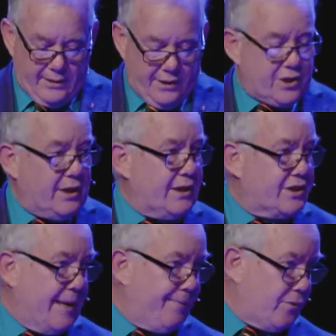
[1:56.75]
is an
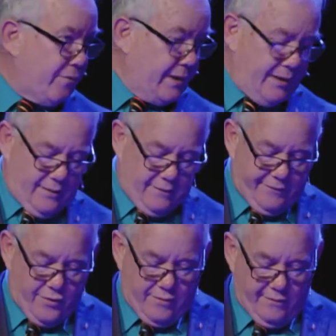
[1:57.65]
exemplary
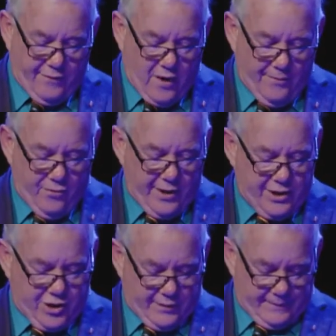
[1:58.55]
food and fibre
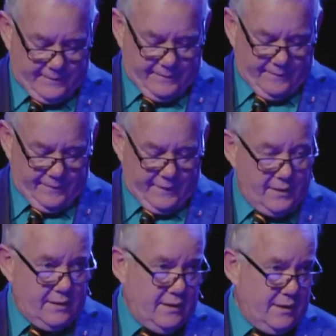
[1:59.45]
region.
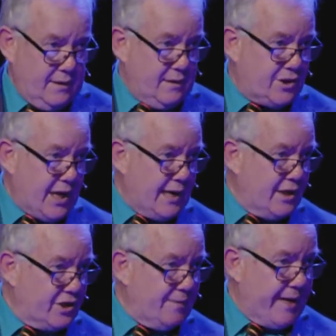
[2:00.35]
The Charter
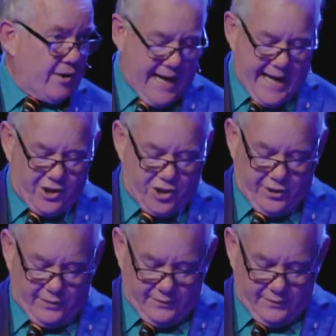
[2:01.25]
is about action.